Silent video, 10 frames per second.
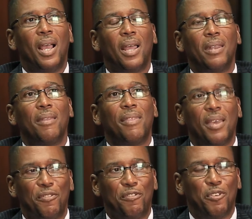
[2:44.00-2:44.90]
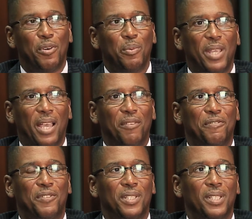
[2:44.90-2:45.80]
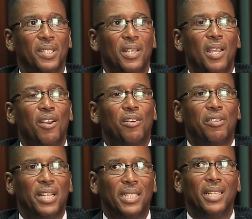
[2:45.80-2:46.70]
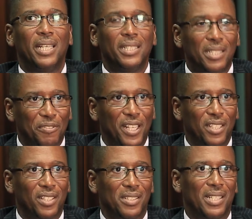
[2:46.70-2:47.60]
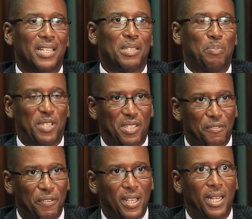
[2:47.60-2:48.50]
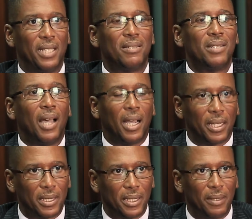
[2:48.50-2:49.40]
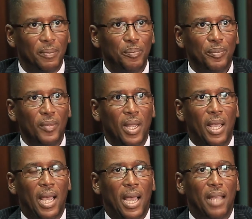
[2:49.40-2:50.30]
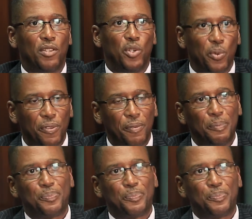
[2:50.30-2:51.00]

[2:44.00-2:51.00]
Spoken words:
And therefore, we have to create interventions that are specifically targeted at youth.